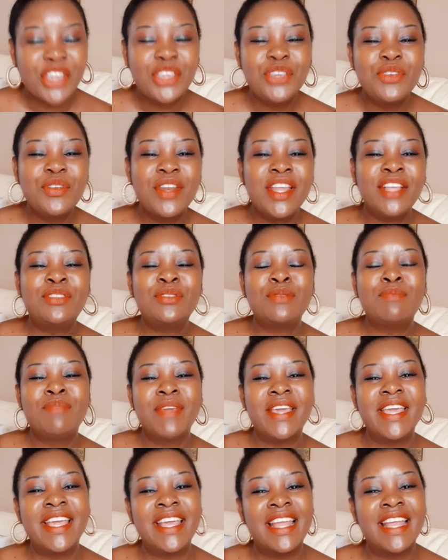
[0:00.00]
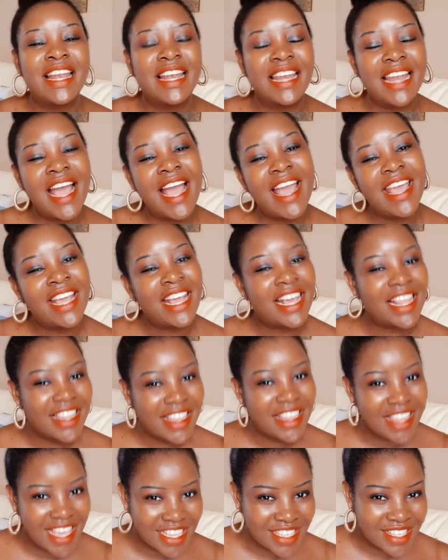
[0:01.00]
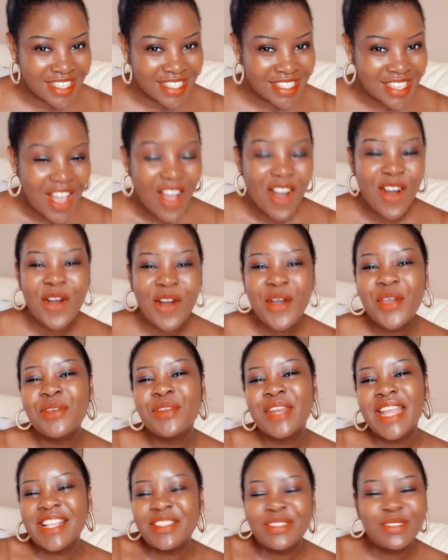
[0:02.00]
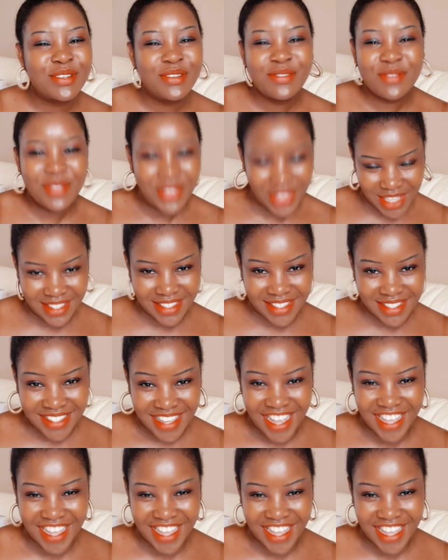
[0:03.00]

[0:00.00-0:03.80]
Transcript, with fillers: you need to be like this or you need to do this.